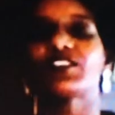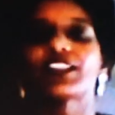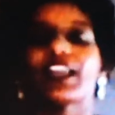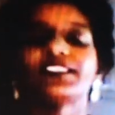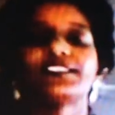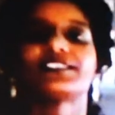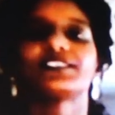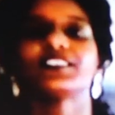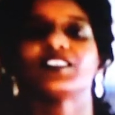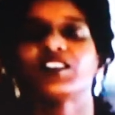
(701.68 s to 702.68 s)
a nice
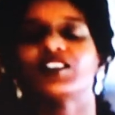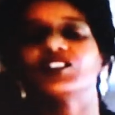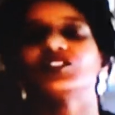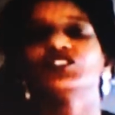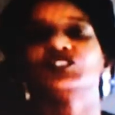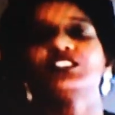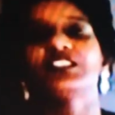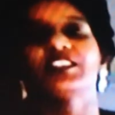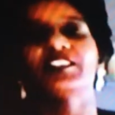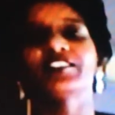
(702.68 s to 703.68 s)
new
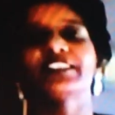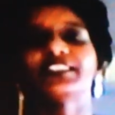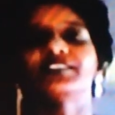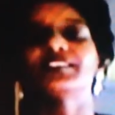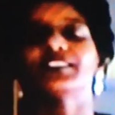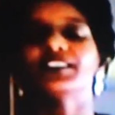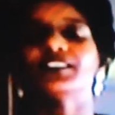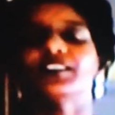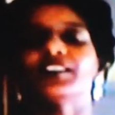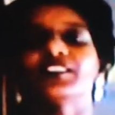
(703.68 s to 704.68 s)
year and
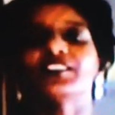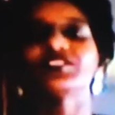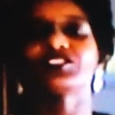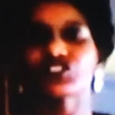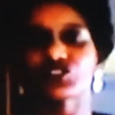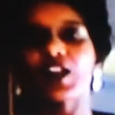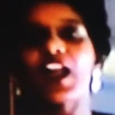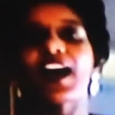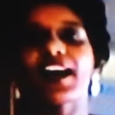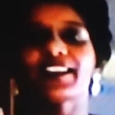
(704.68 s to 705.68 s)

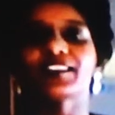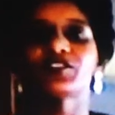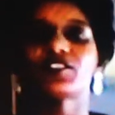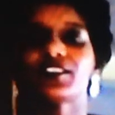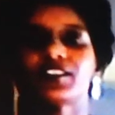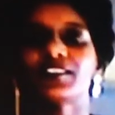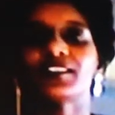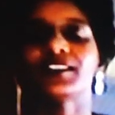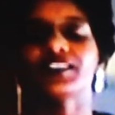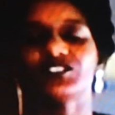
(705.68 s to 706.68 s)
strive
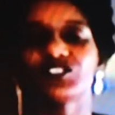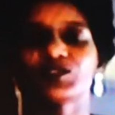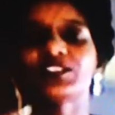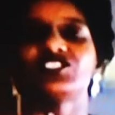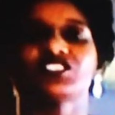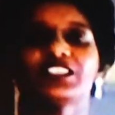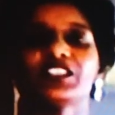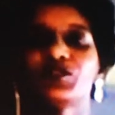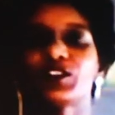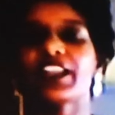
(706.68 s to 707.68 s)
to
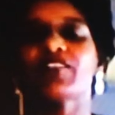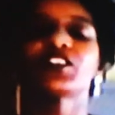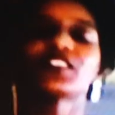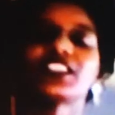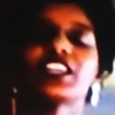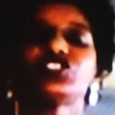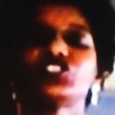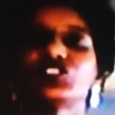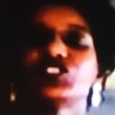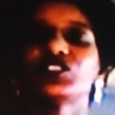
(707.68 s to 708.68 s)
achieve with everything that
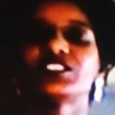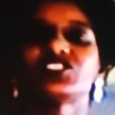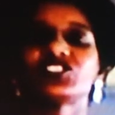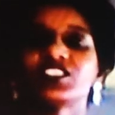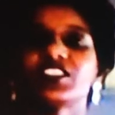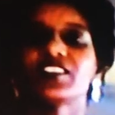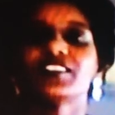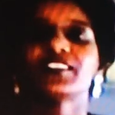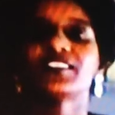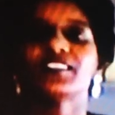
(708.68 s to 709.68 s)
you do this year.
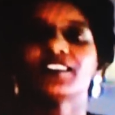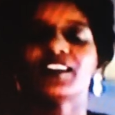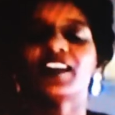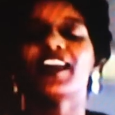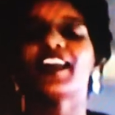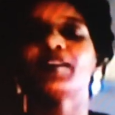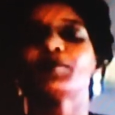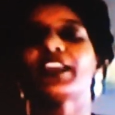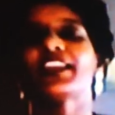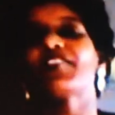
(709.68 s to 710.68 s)
And
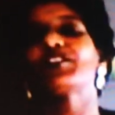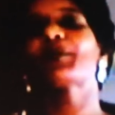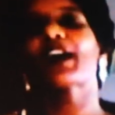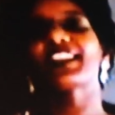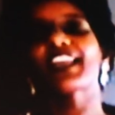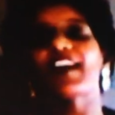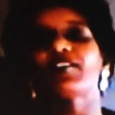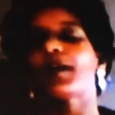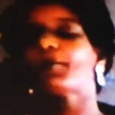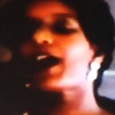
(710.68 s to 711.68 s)
may everybody
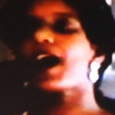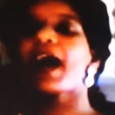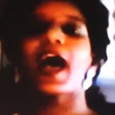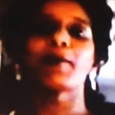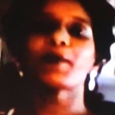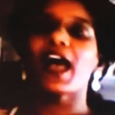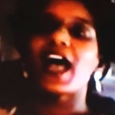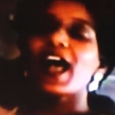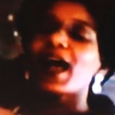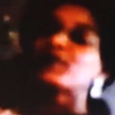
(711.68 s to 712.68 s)
have, and Mom, hi
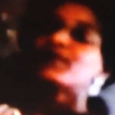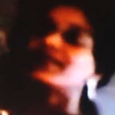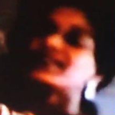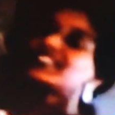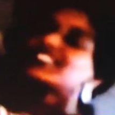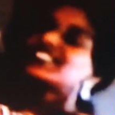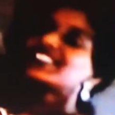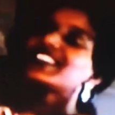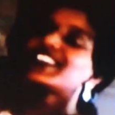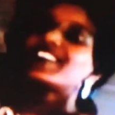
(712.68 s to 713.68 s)
Mom. She's
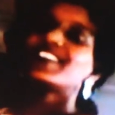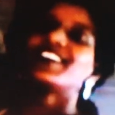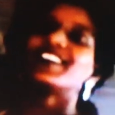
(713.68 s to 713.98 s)
in there.